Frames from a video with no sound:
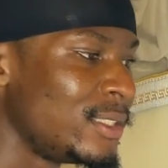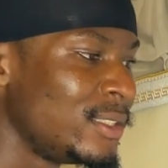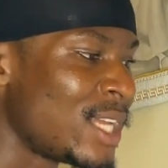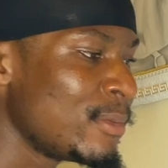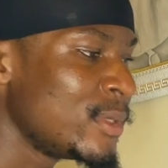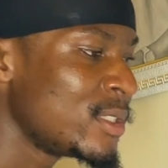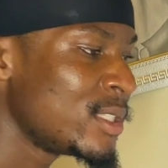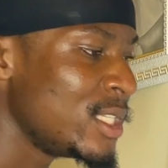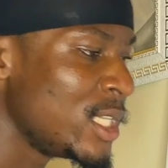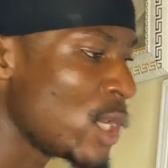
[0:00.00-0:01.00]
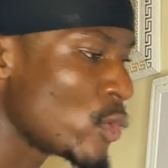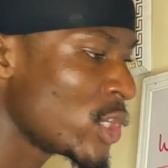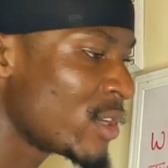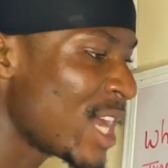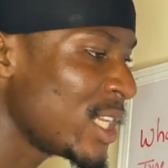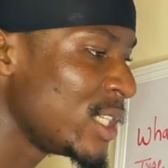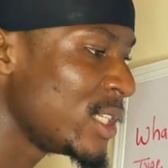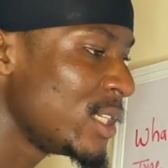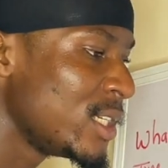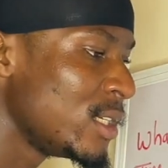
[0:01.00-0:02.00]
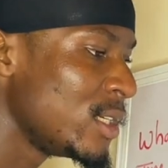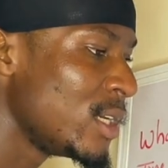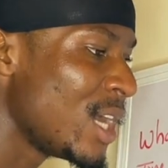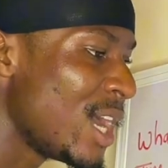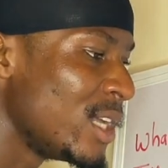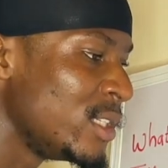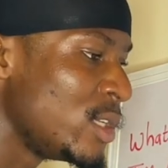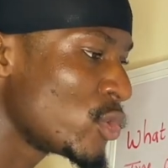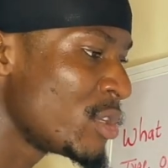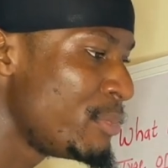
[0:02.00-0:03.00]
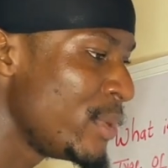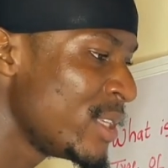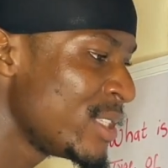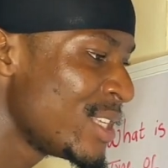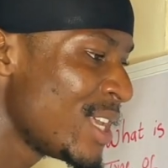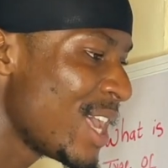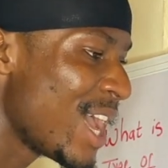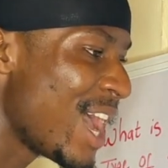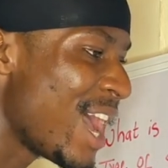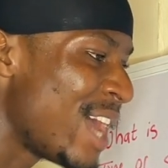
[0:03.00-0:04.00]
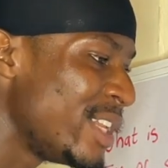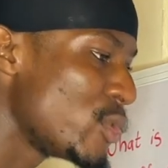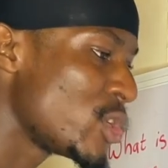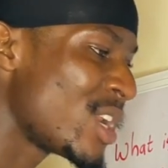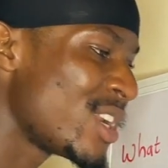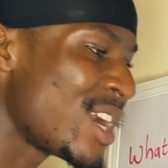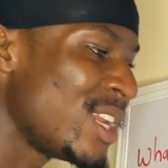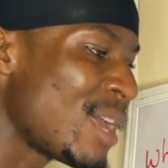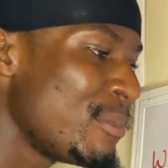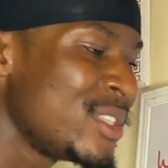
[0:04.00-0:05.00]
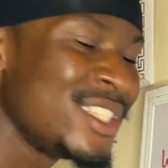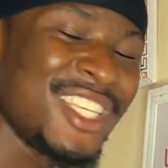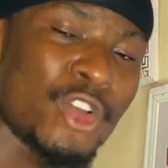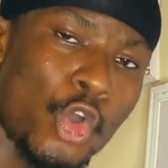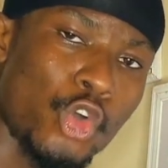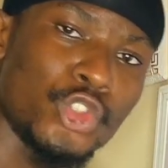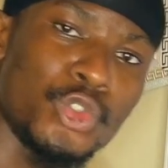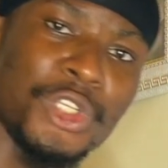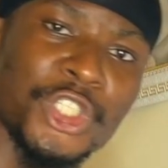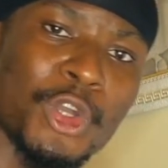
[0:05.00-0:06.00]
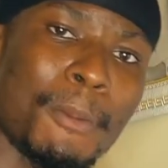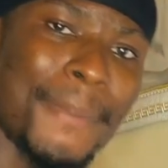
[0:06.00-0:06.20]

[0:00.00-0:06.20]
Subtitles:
That means there was a rally, there was a base, and there was another rally. That means it's a continuation